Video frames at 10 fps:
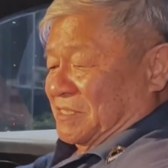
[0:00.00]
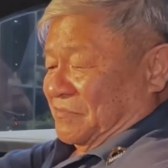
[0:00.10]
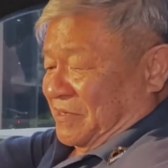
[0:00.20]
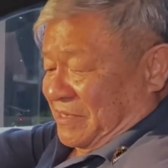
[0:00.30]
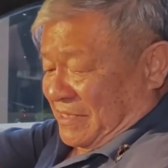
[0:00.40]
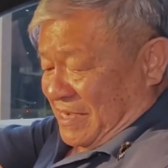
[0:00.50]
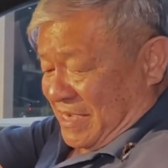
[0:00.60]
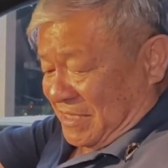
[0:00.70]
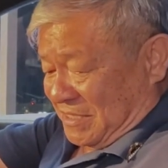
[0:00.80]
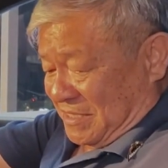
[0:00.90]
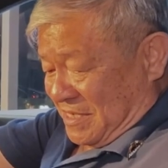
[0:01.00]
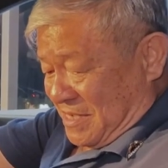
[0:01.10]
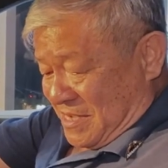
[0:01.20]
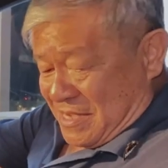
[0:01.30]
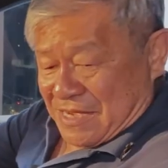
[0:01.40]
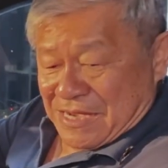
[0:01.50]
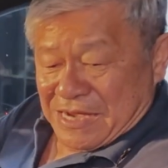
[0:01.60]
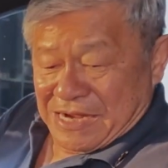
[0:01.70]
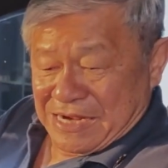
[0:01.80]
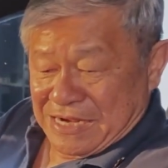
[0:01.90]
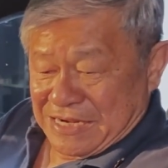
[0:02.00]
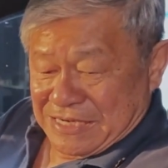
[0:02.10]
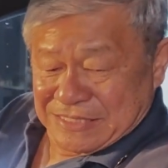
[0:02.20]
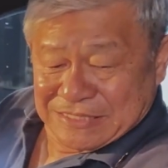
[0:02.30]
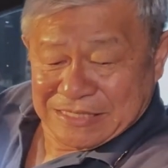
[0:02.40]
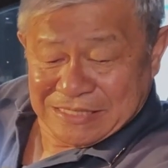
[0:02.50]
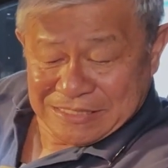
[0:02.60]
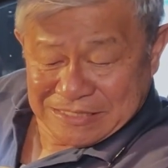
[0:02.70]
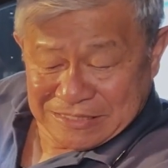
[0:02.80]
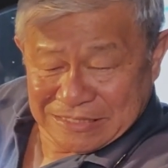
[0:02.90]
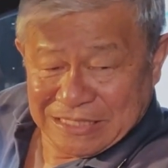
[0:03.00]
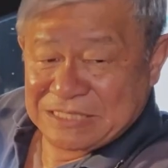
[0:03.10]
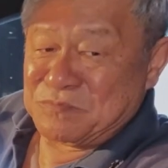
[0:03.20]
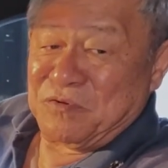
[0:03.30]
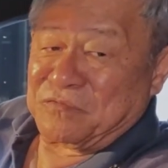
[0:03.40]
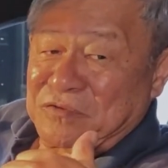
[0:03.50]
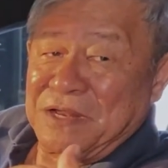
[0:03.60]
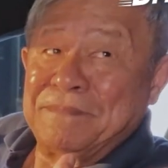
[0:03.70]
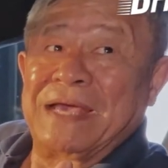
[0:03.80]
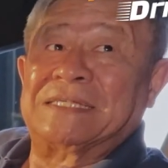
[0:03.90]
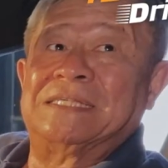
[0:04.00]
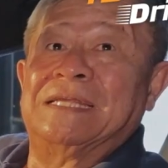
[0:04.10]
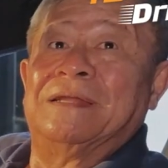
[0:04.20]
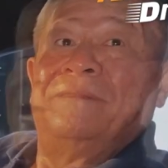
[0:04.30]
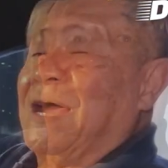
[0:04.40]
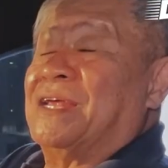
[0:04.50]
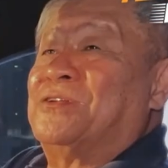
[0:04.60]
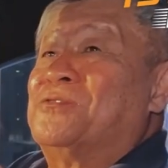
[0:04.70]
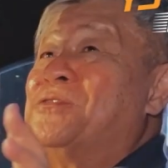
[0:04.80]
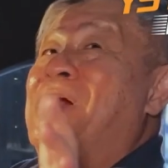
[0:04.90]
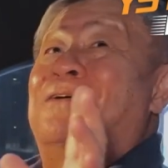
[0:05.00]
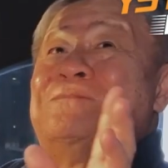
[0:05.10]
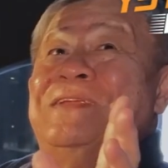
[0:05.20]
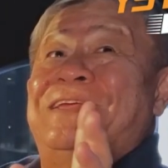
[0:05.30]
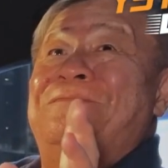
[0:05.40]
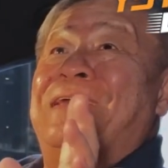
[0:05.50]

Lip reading: is very nice. And let's move to the back seat. I don't know how many